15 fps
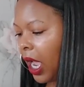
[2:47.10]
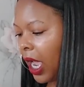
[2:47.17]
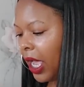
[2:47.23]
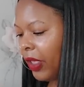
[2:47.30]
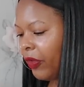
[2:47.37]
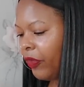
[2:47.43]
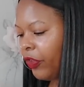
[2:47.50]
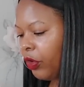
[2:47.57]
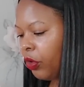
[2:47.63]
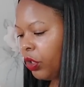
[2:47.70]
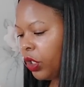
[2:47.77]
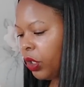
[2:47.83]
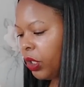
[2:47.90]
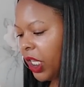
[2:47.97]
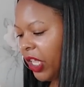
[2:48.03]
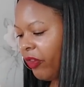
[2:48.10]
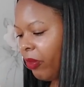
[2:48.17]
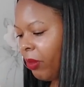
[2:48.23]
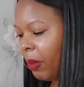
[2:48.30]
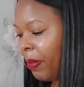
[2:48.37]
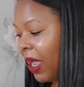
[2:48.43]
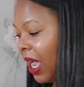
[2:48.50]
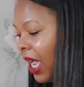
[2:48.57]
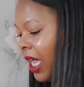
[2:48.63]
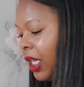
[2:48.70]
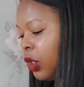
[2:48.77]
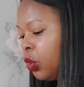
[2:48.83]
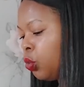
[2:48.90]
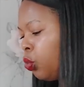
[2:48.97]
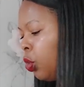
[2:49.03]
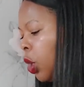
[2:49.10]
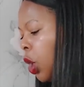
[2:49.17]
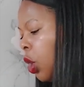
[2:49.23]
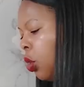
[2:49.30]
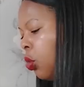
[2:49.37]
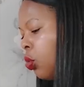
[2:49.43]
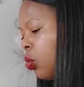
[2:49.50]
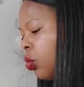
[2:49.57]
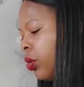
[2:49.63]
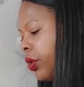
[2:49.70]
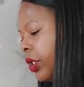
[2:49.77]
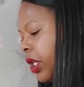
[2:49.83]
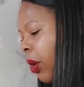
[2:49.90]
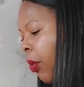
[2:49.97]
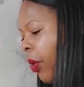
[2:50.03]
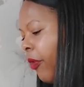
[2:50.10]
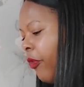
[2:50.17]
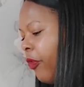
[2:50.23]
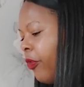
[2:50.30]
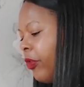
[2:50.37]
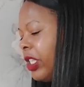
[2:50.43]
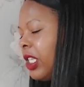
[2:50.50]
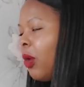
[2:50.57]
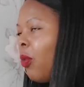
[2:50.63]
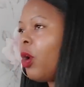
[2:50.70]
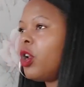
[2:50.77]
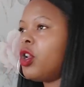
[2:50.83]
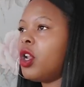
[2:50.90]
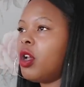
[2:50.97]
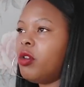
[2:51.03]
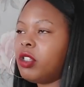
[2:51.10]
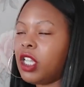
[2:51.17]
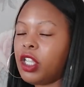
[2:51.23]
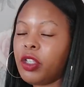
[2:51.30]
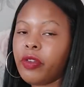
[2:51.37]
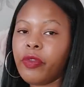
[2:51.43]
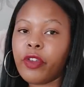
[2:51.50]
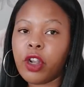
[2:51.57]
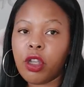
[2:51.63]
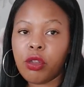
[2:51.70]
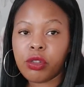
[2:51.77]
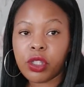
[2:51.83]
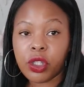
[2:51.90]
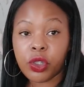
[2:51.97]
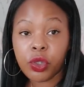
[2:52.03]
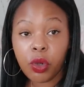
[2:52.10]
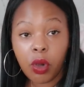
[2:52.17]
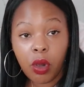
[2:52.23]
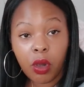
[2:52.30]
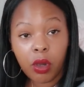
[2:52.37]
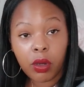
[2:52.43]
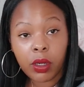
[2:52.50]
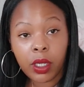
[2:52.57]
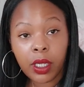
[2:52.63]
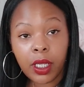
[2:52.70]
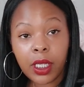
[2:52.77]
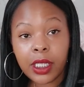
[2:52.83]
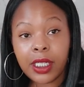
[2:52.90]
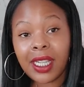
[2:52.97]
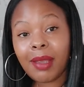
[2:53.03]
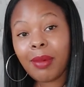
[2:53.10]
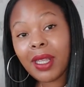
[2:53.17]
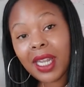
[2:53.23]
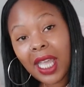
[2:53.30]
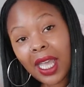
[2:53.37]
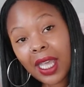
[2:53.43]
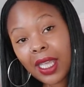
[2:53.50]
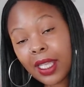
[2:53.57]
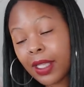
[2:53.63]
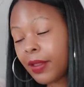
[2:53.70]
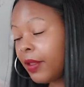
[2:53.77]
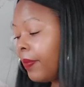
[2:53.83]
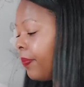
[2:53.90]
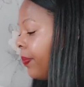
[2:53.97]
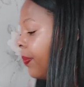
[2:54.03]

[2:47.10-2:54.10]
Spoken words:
I feel you leaving me behind. Woo! Someone knows that you've closed the door, Gemini.